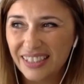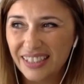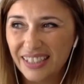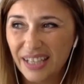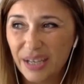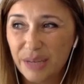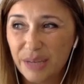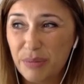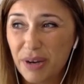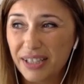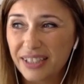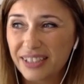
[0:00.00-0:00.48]

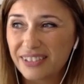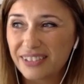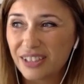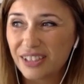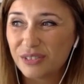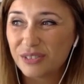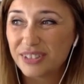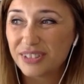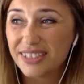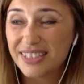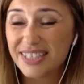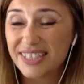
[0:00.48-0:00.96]
Her
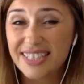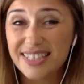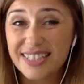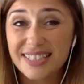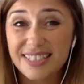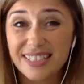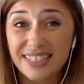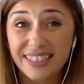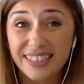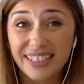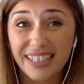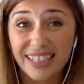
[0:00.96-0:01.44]
background is
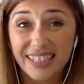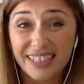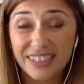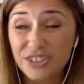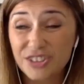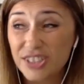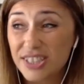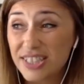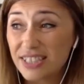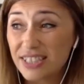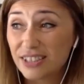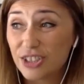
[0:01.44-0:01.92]
in
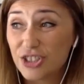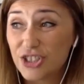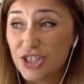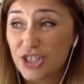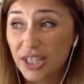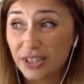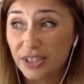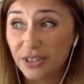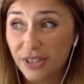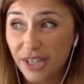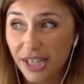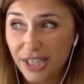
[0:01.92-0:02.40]
electricity
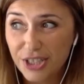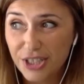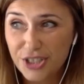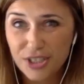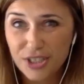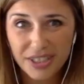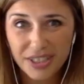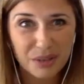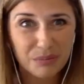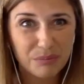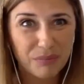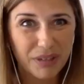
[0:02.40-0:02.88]

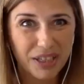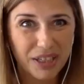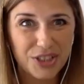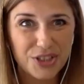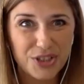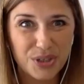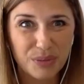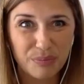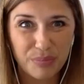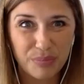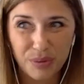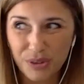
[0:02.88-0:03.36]
generation and
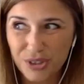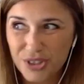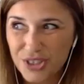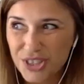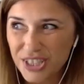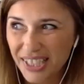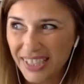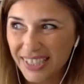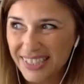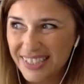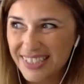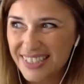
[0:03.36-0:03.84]
major
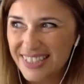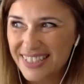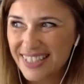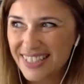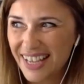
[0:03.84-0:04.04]
projects,